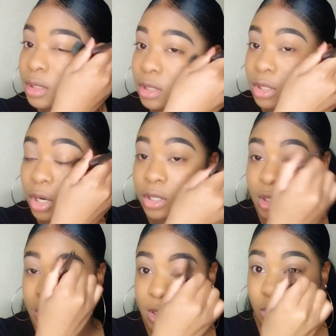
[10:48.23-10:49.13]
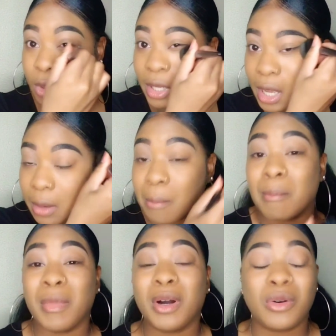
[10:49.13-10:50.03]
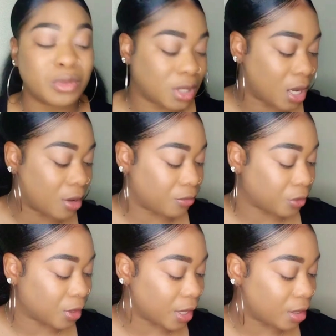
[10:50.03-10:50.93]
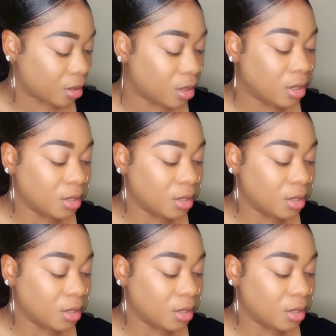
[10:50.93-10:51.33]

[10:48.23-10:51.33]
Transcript: starts to sort of kind of melt, I feel like.